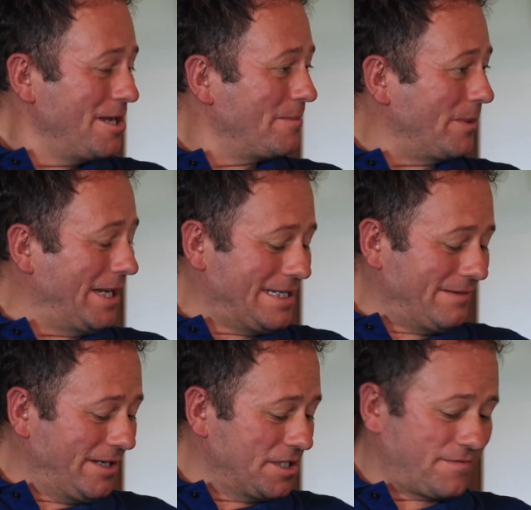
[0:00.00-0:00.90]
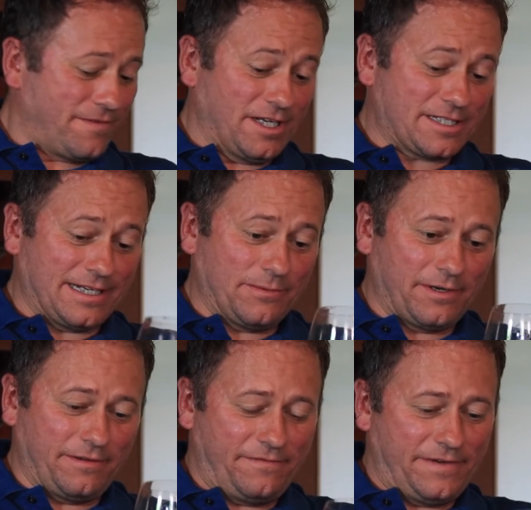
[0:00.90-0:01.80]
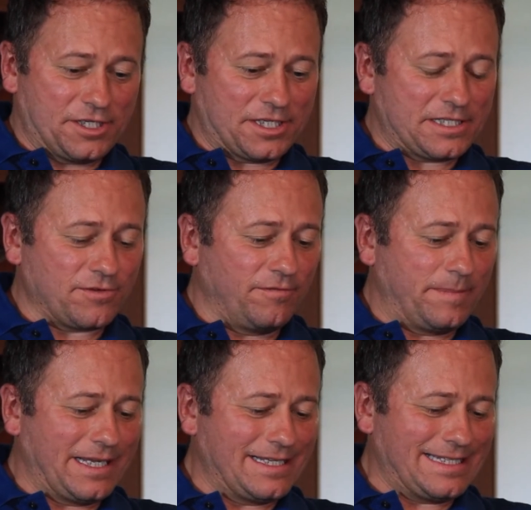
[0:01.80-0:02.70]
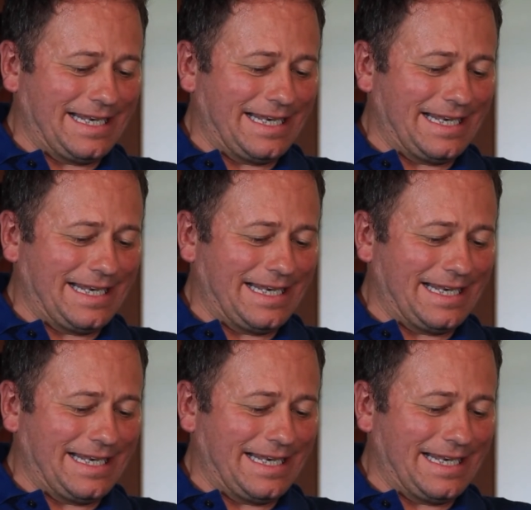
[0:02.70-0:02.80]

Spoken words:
But we need to have lunch first, and I want to finish this off because it